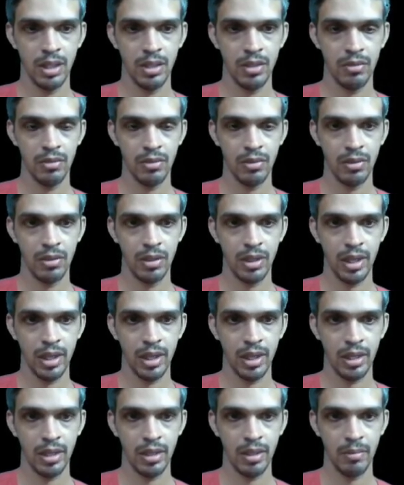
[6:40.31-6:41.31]
equal to
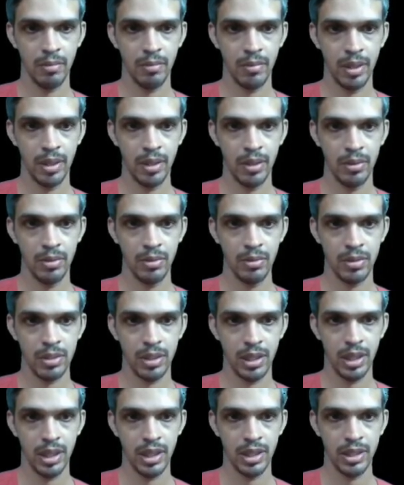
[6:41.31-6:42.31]
14 by
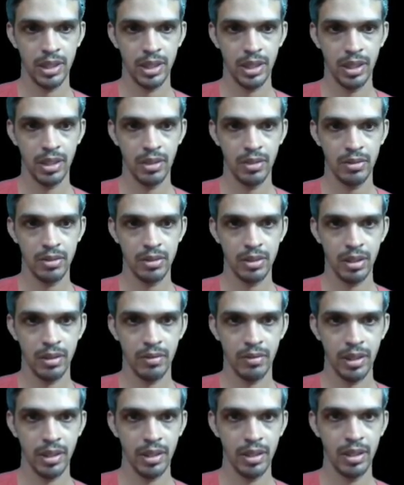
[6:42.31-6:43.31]
2, that is equal to
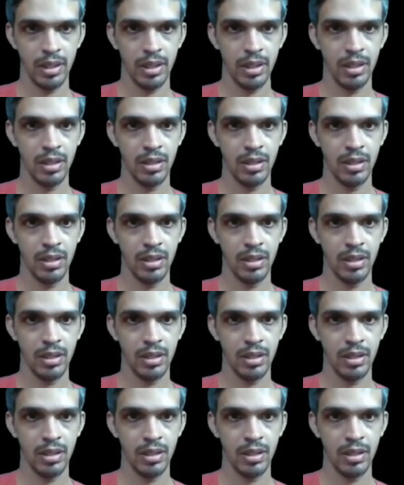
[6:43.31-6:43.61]
7.